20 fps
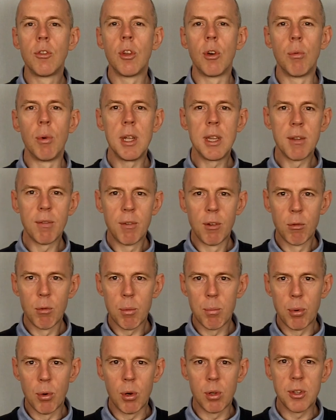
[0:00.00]
So read the full
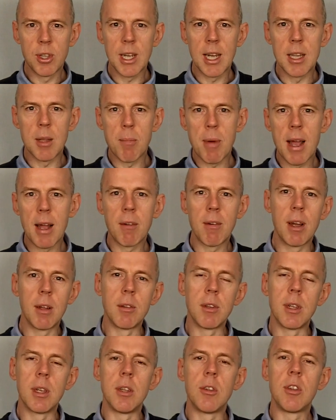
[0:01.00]
report to get the
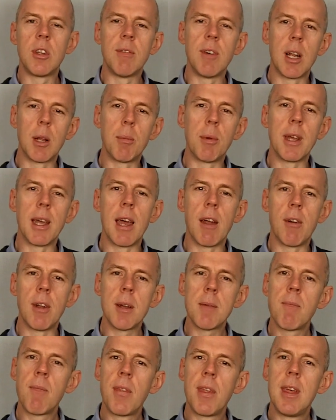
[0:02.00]
background on this developing
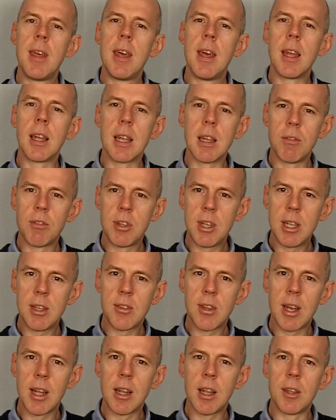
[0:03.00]
area. It gives
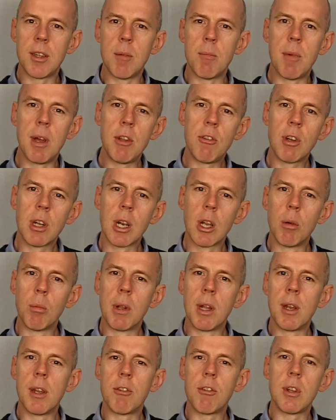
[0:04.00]
detail on the major
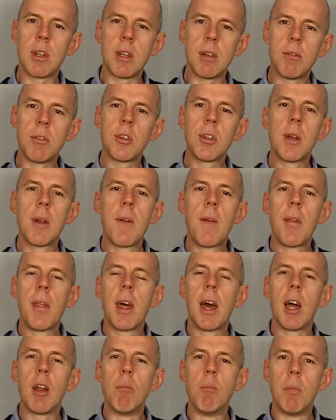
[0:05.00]
global initiatives,
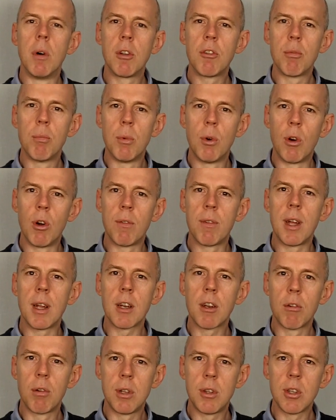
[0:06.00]
and much more of
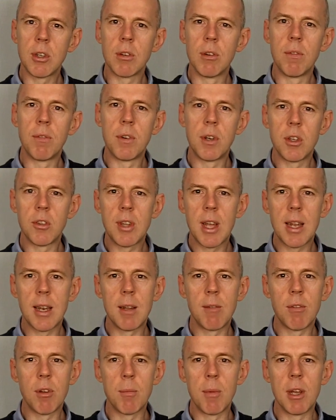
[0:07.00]
that critical
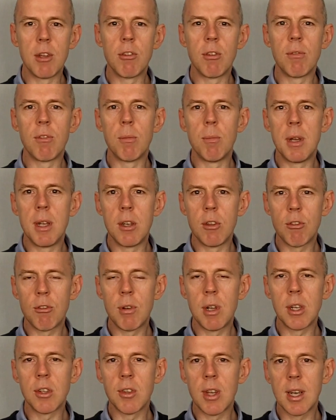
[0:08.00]
first-hand information from industry